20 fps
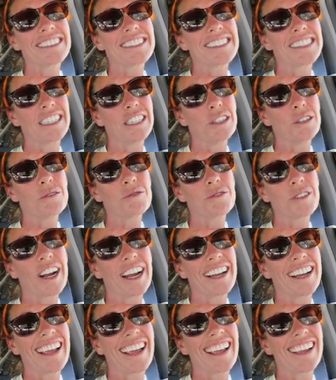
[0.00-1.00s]
see you
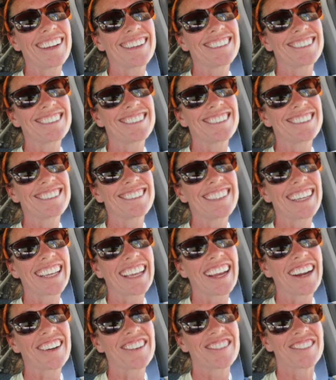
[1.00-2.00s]
Friday.
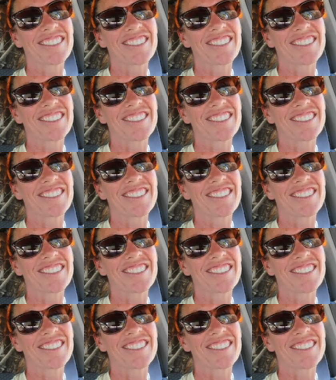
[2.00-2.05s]
Take care.